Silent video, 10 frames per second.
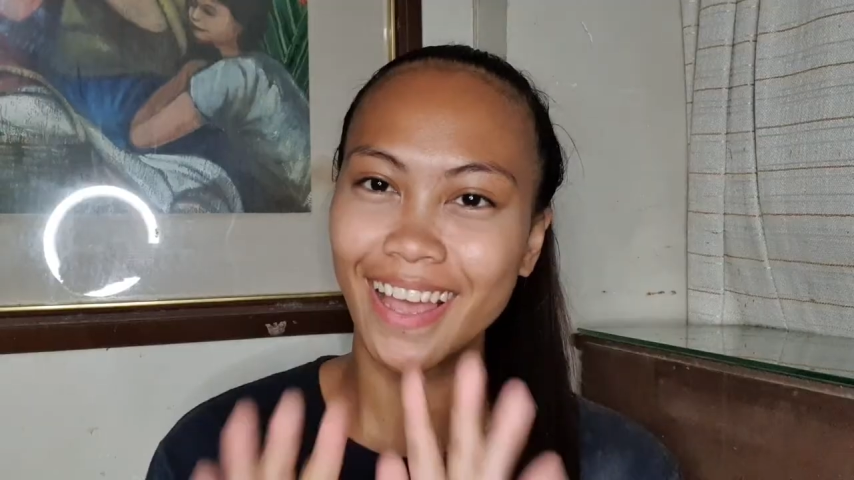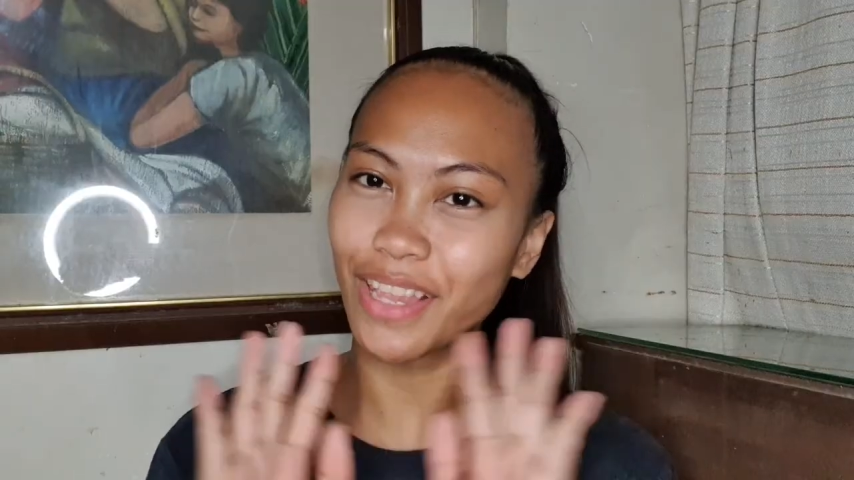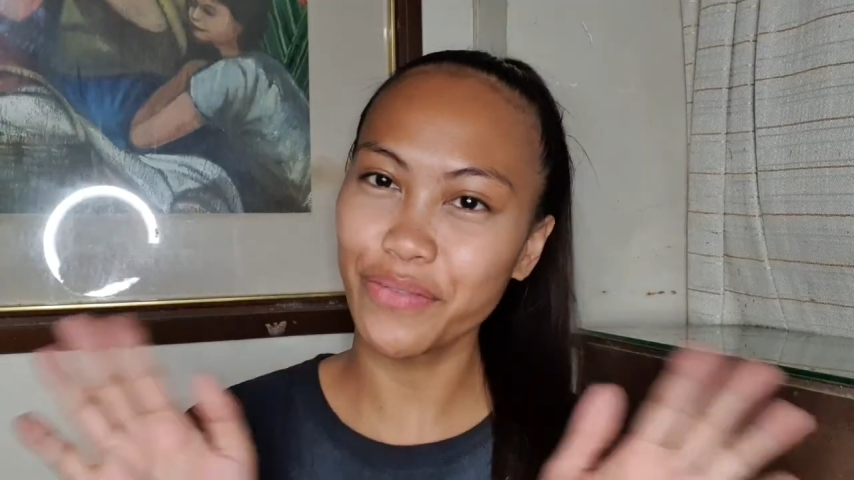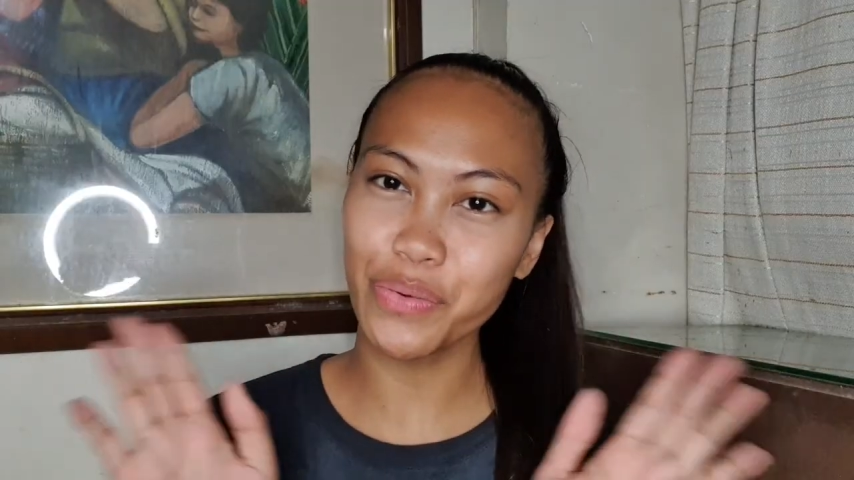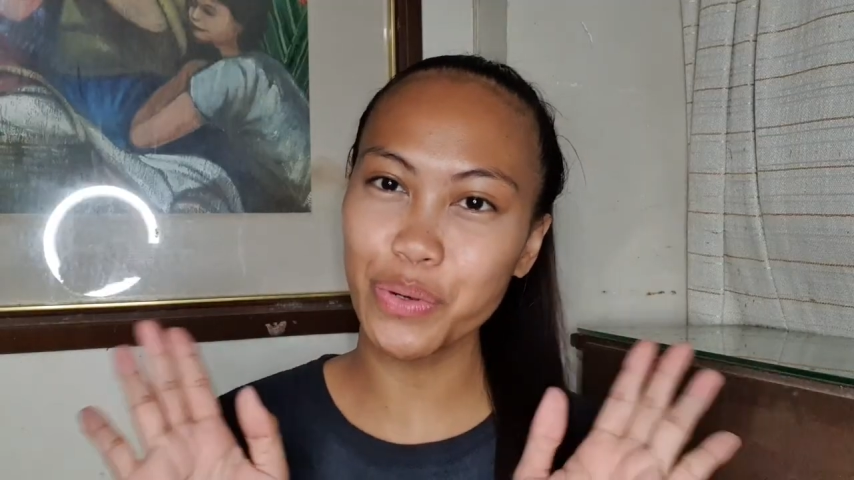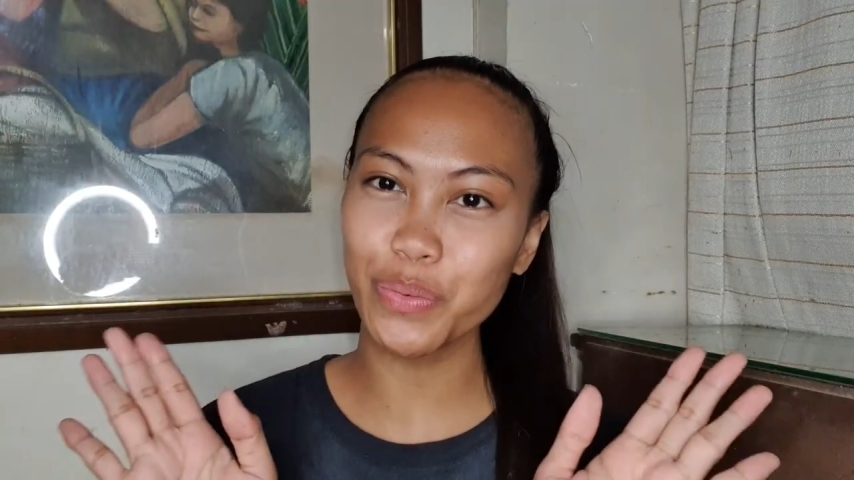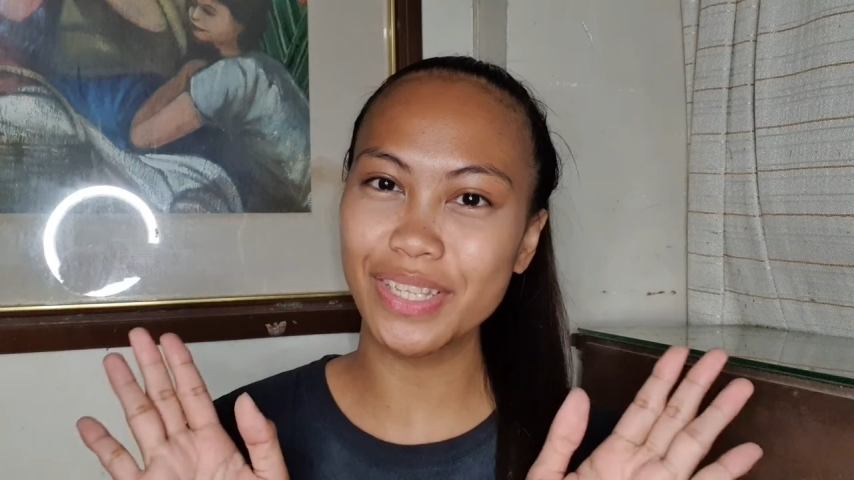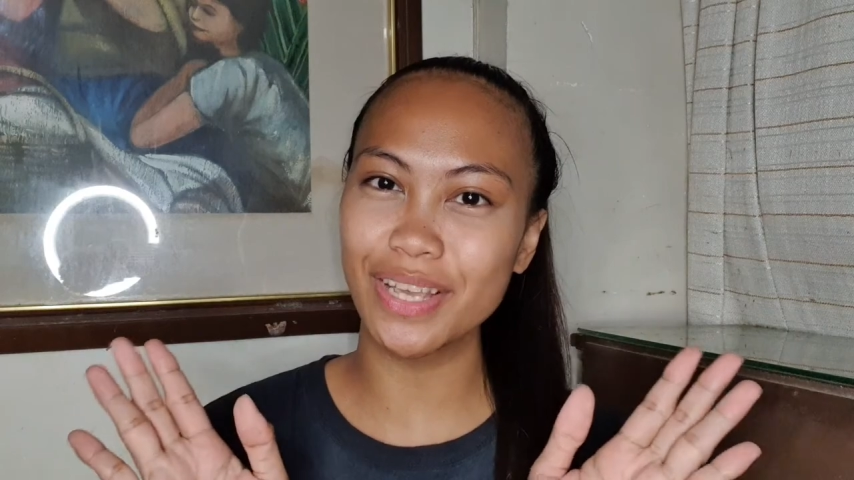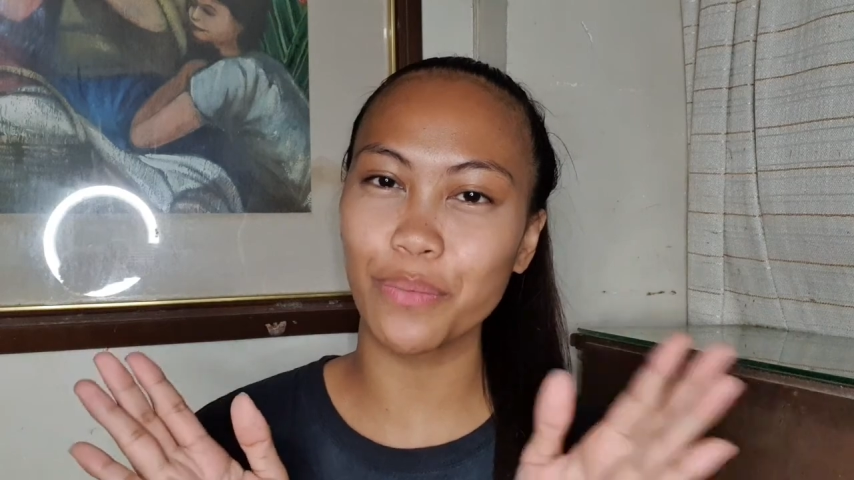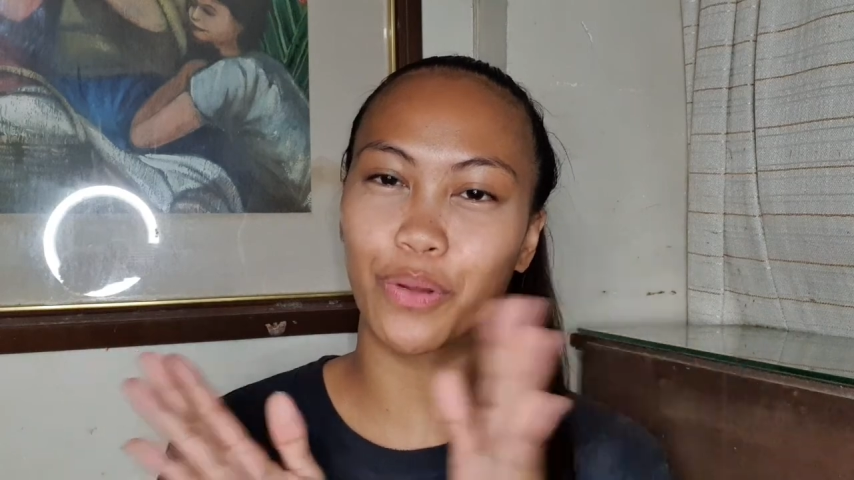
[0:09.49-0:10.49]
Hello everyone,
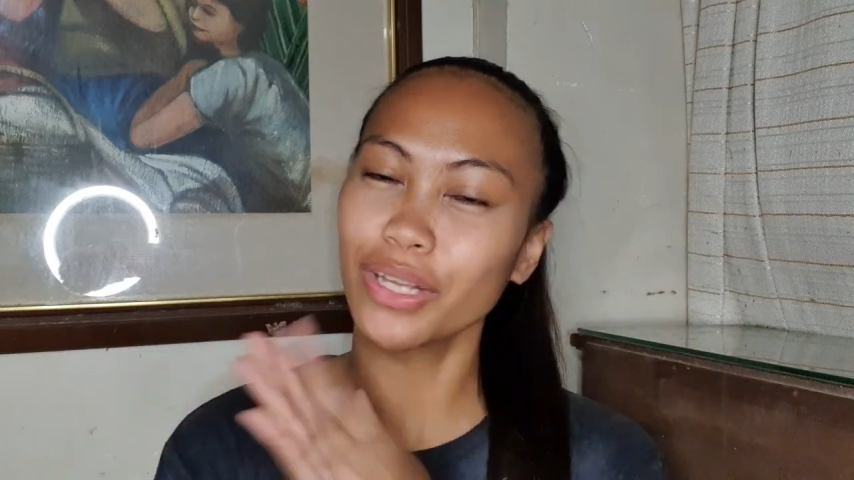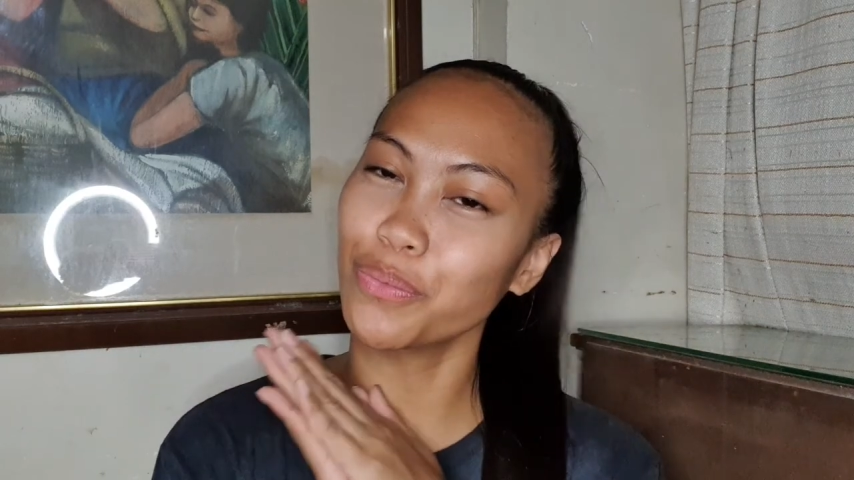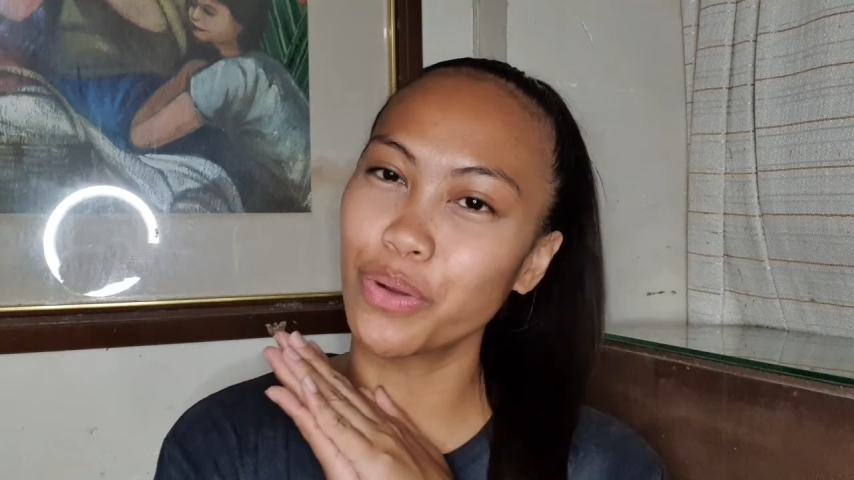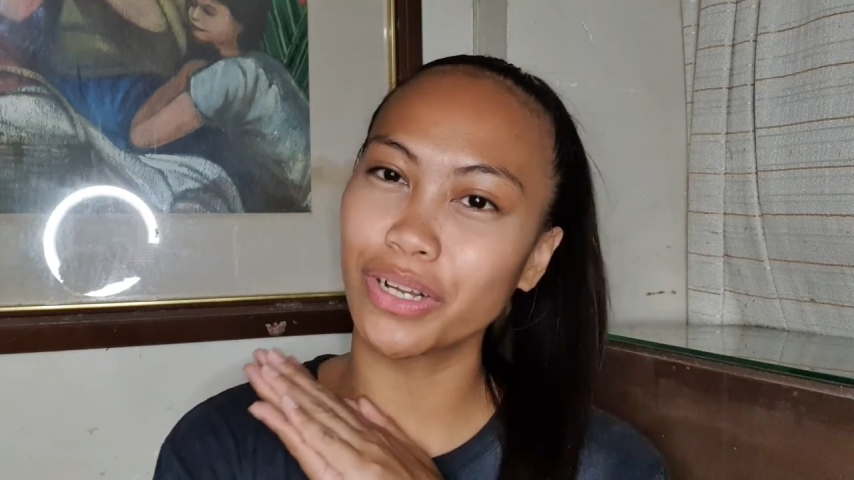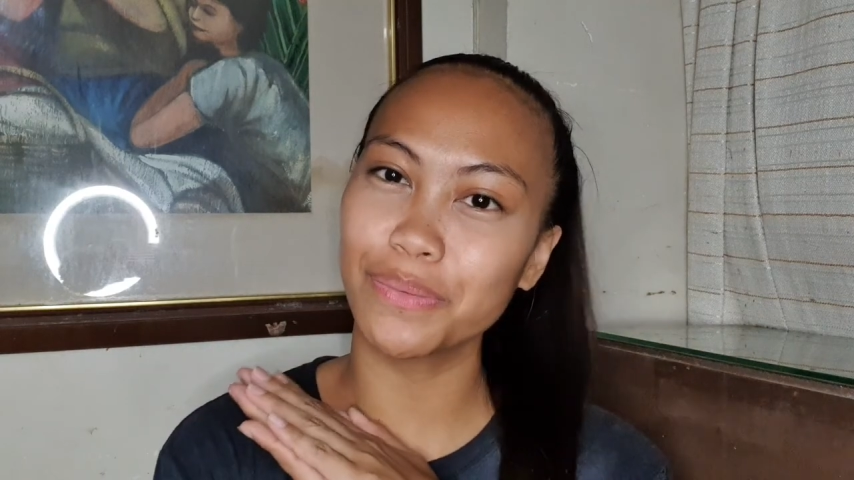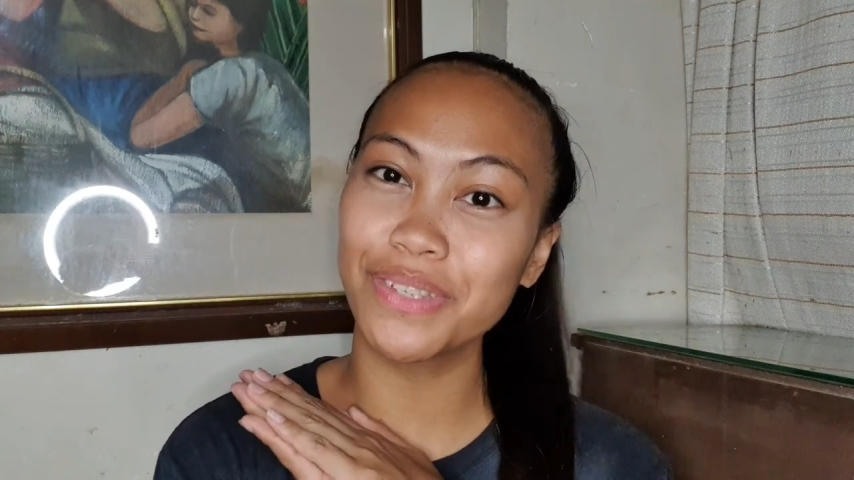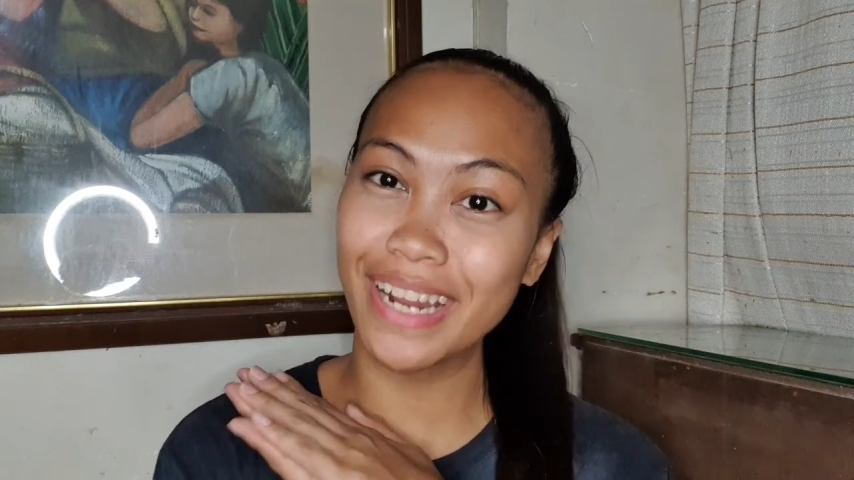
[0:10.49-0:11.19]
what's up? Welcome.